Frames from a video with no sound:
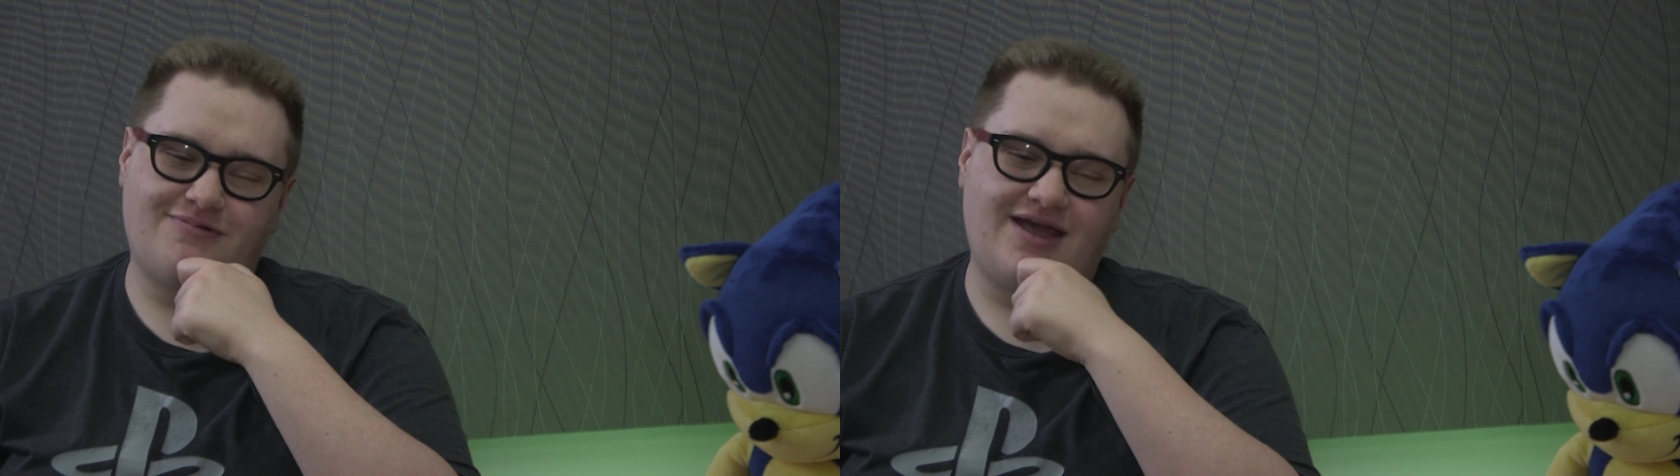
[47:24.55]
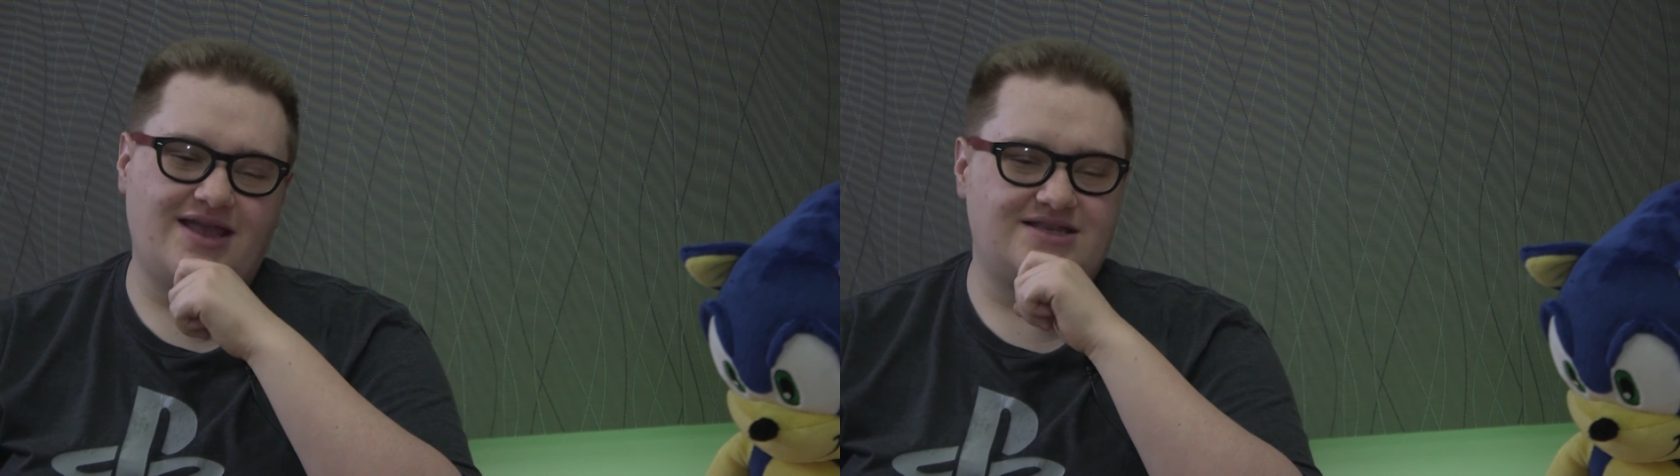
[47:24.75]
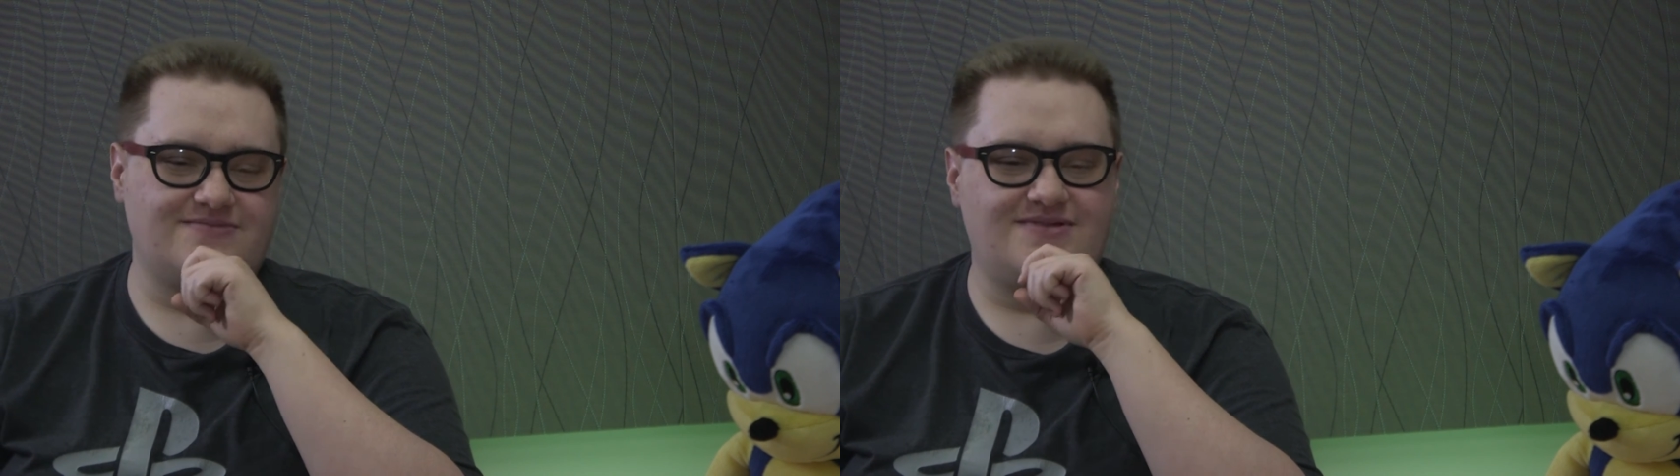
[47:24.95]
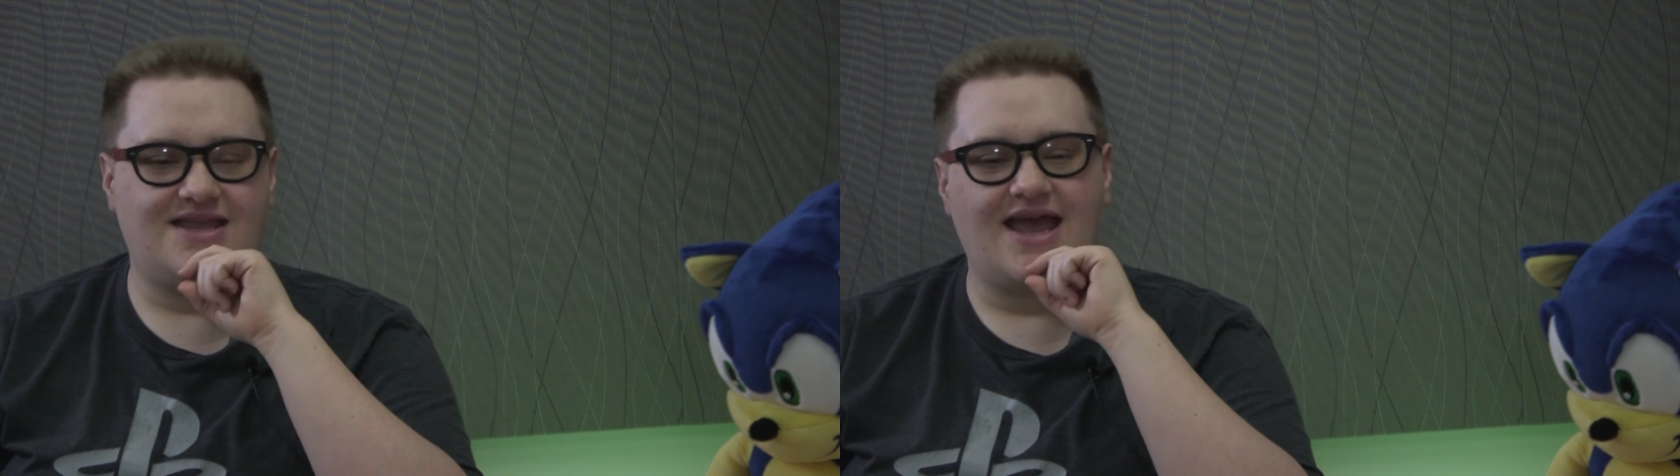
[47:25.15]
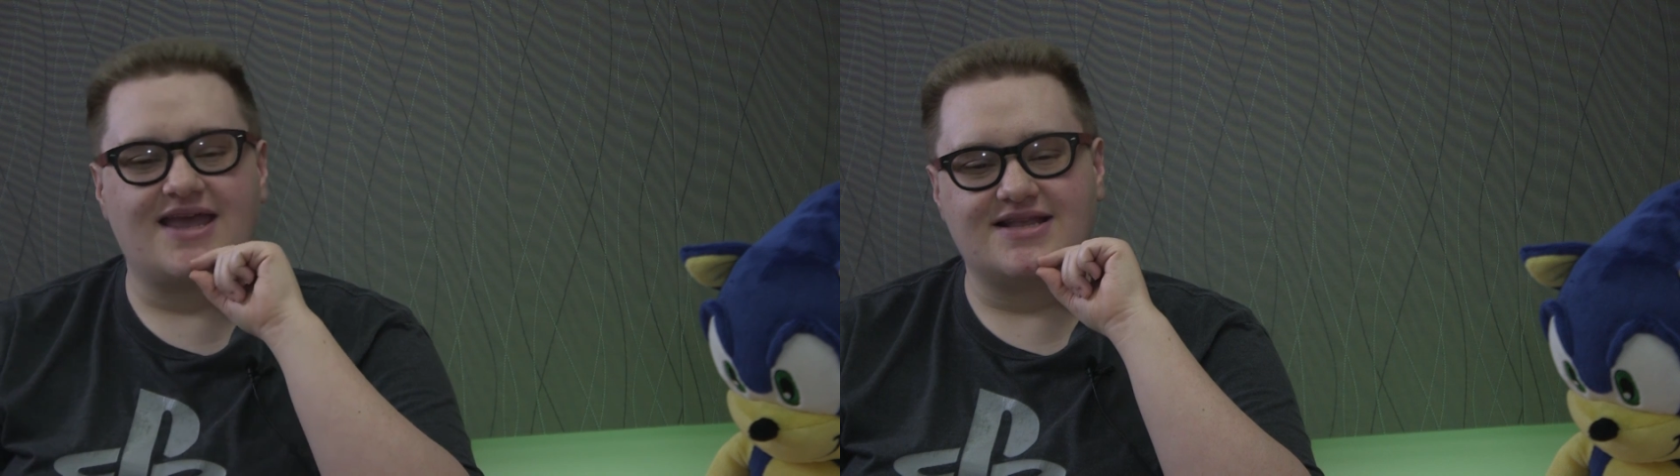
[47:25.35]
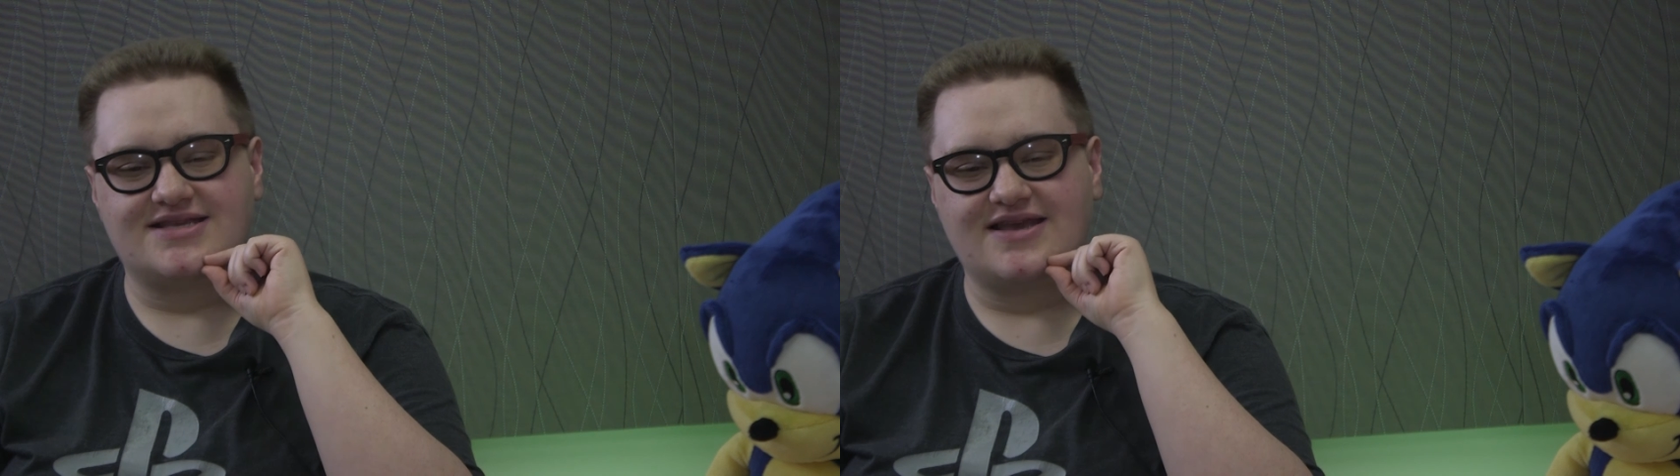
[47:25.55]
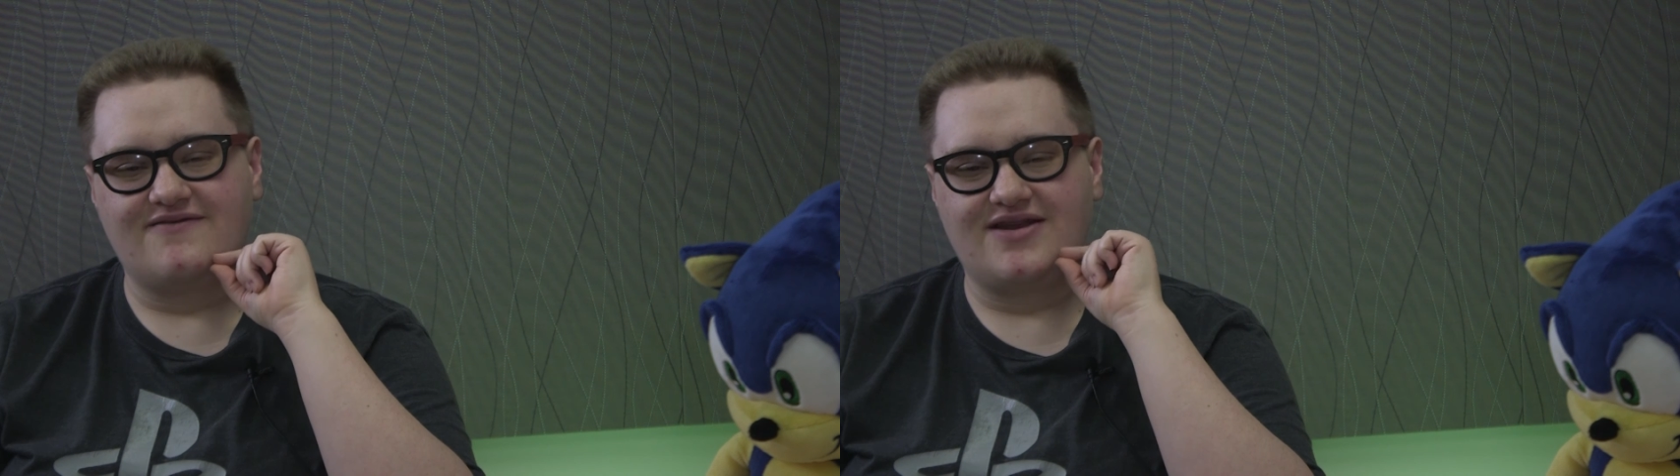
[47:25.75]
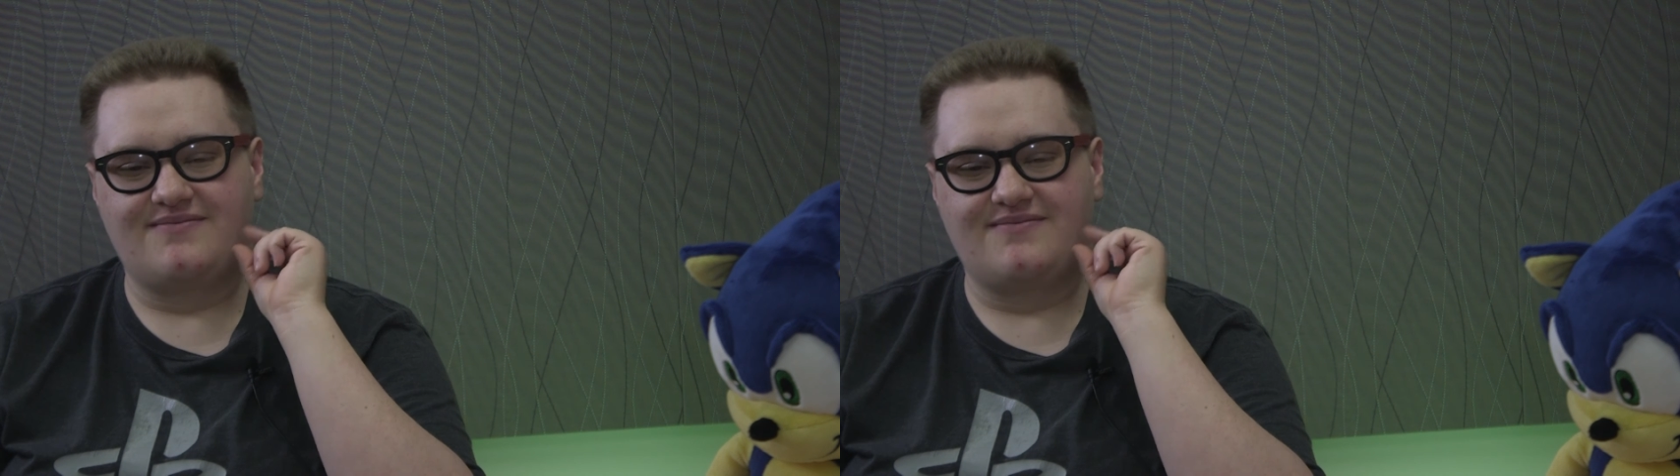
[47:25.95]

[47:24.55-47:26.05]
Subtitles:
playing some Tekken 7.